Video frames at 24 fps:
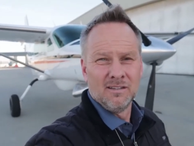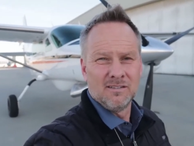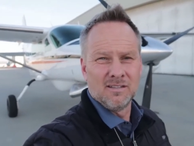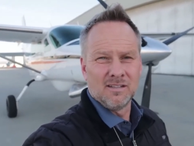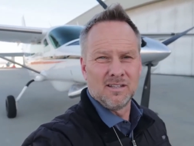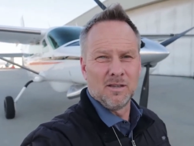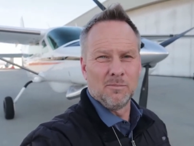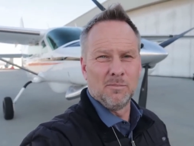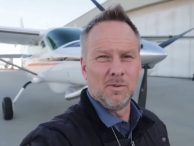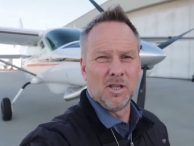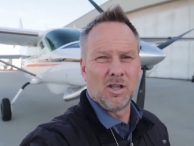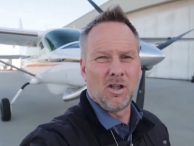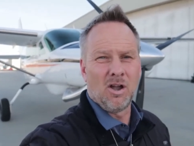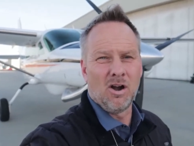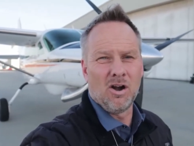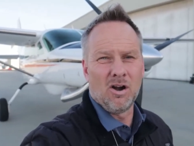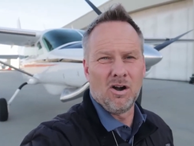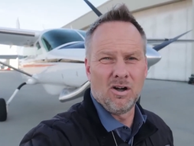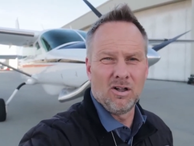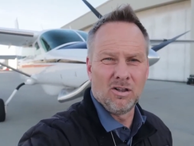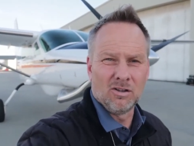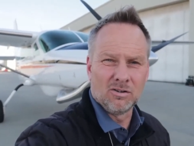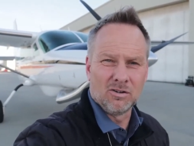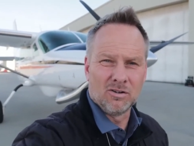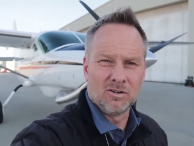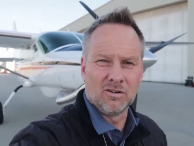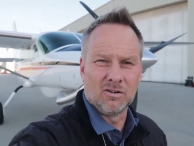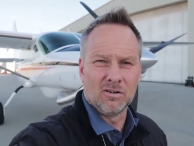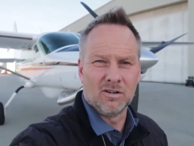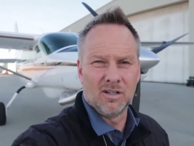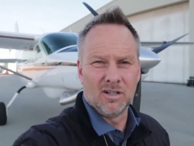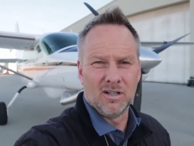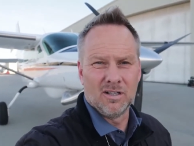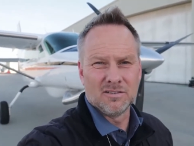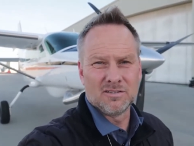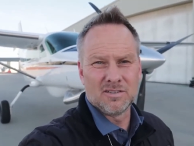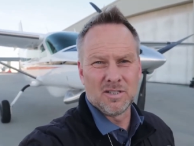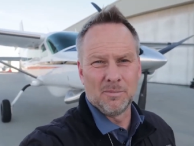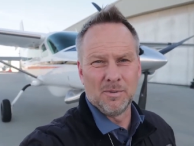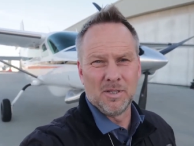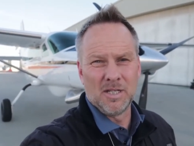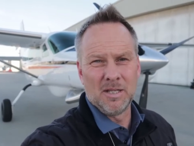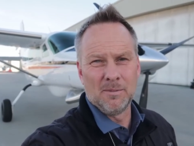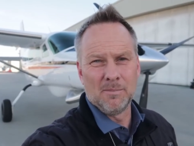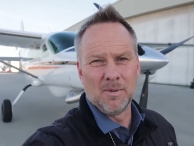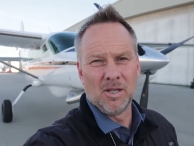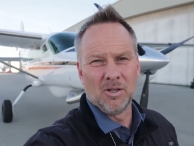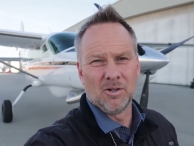to give me a call or uh, send me
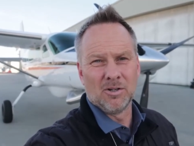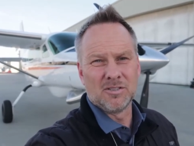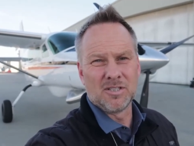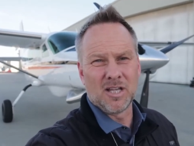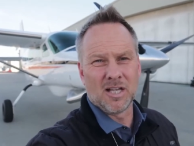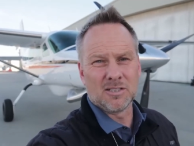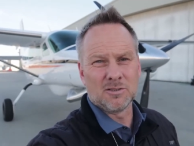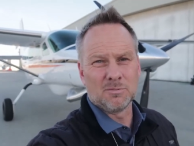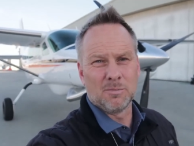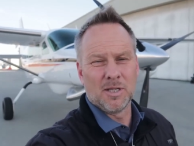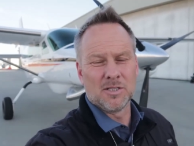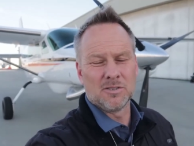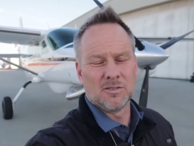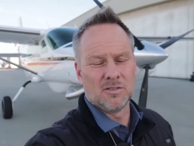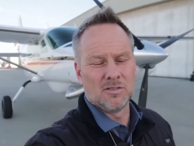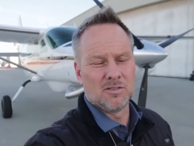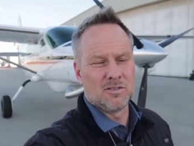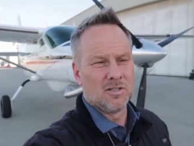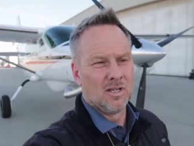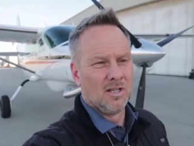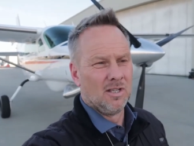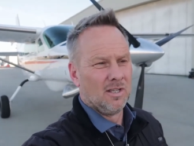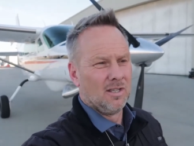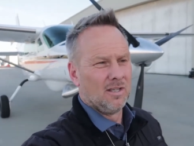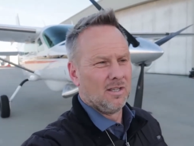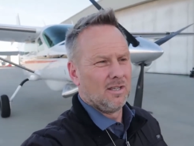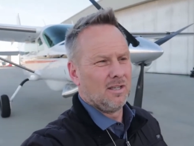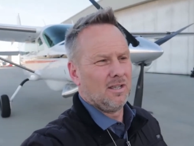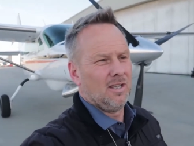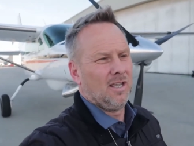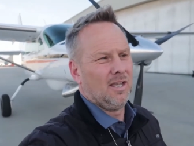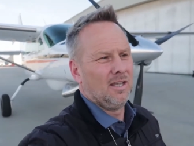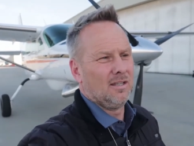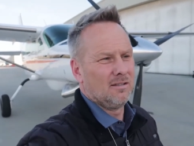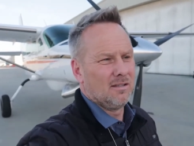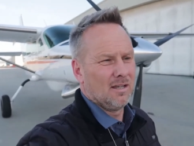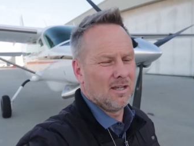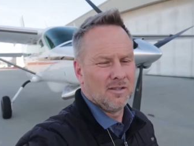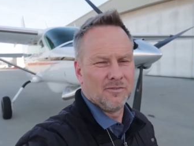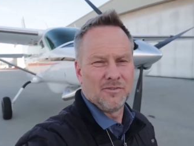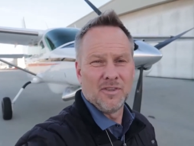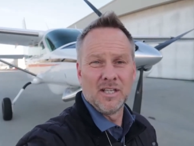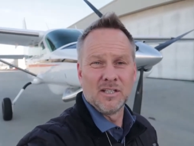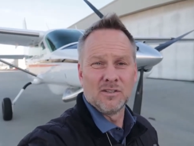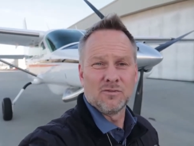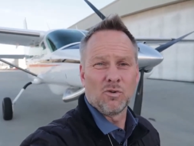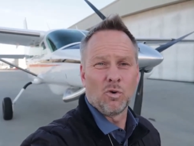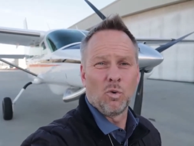an email or text message. And uh,
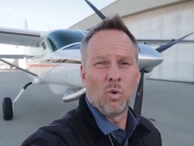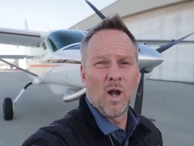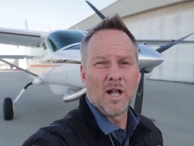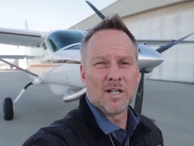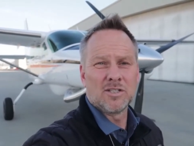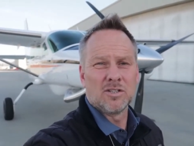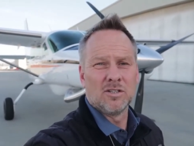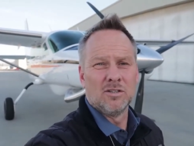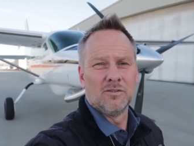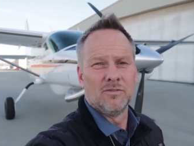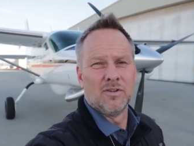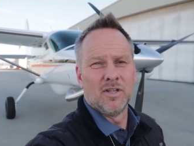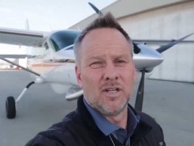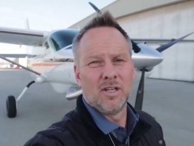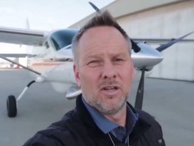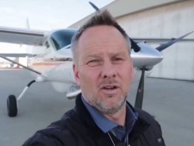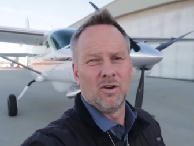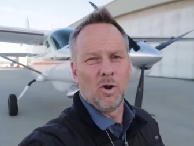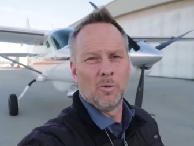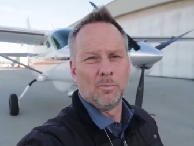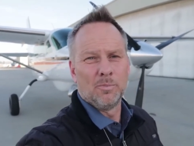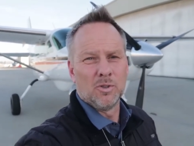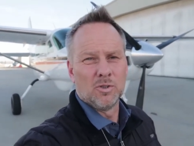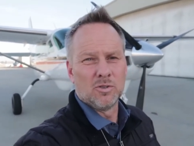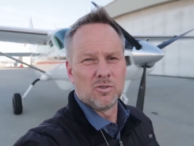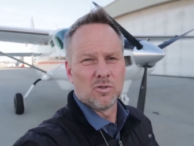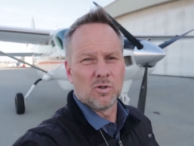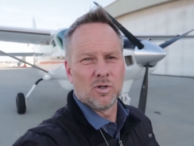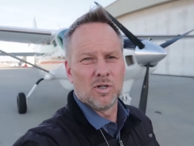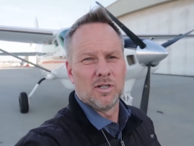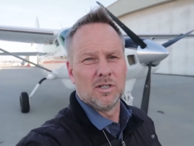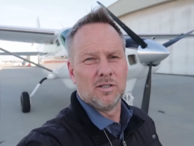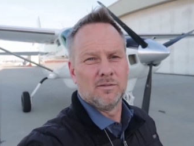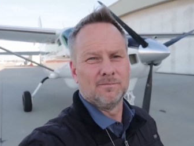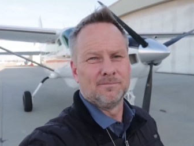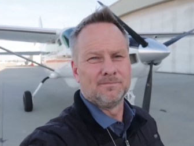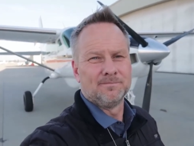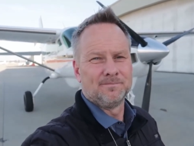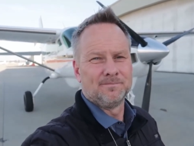thanks for watching the video. Hope you enjoyed it.